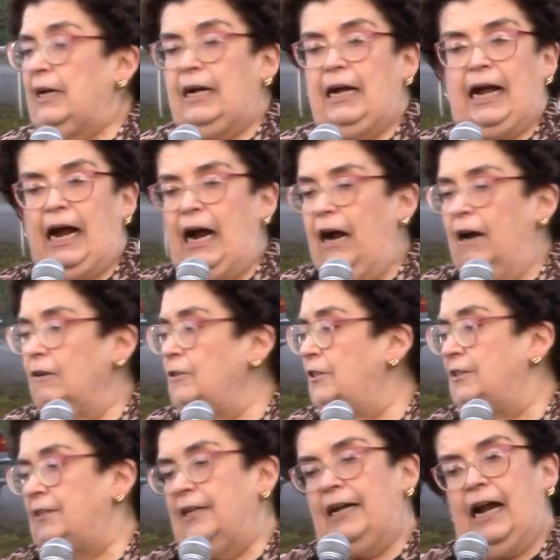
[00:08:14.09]

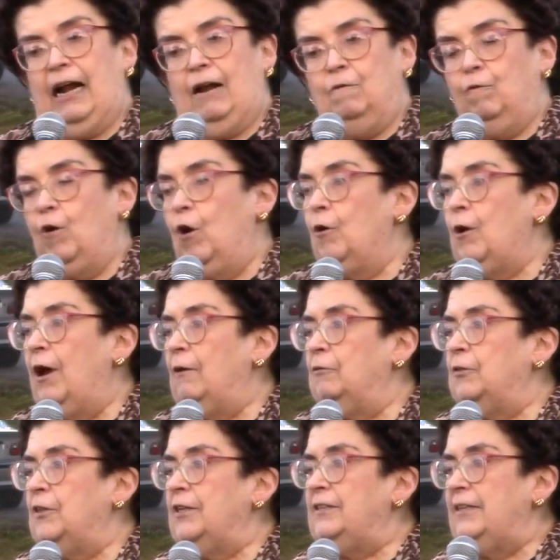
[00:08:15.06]
cards that I wrote
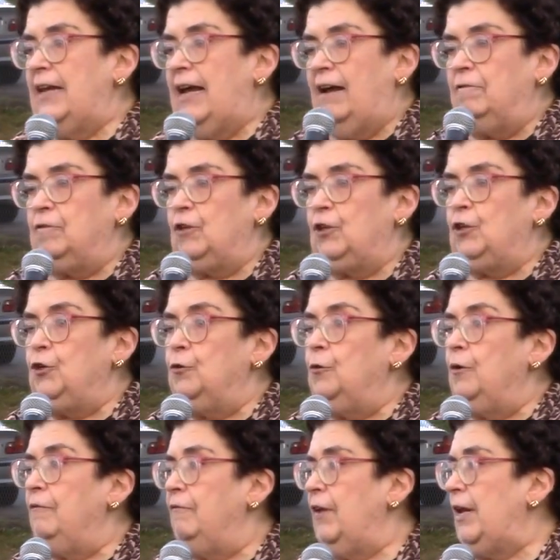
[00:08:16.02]
out this
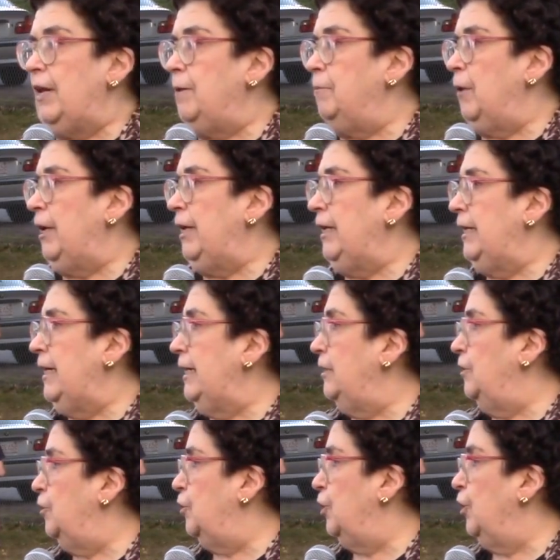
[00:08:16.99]
afternoon if anybody
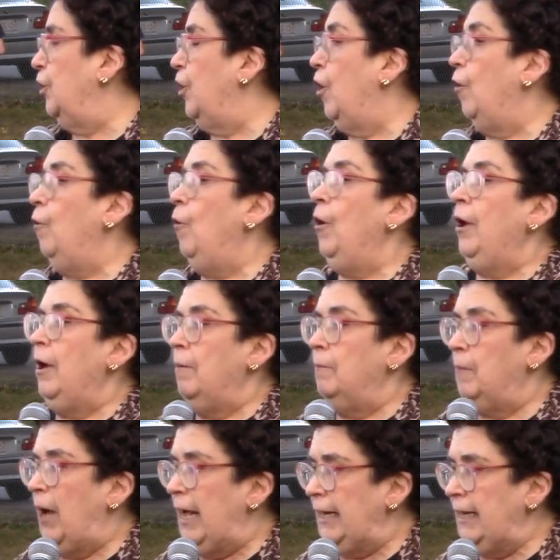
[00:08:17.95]
needs to know
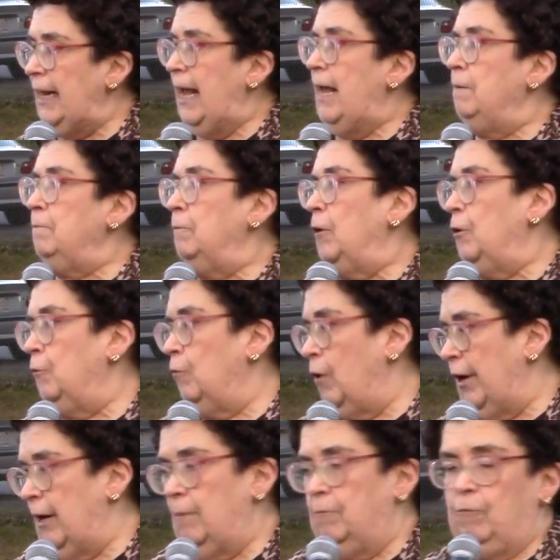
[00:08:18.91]
my name and
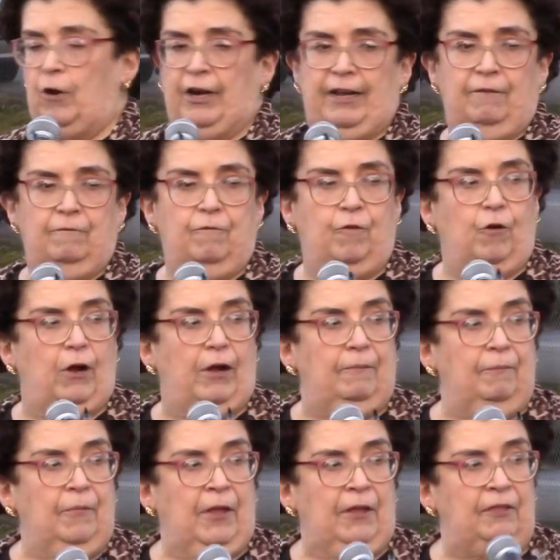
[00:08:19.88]
what I'm running for.
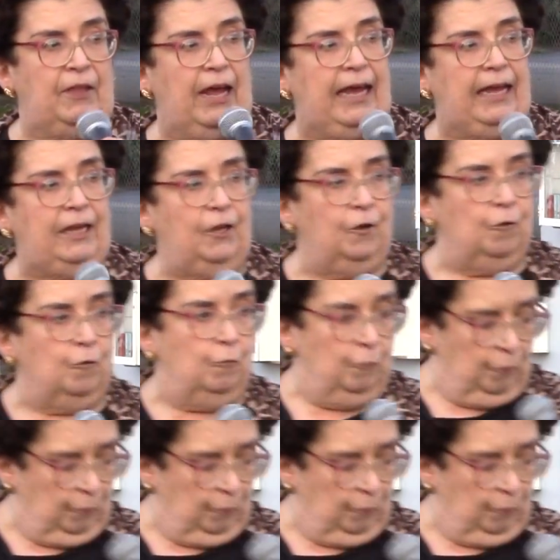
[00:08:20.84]
Thank you.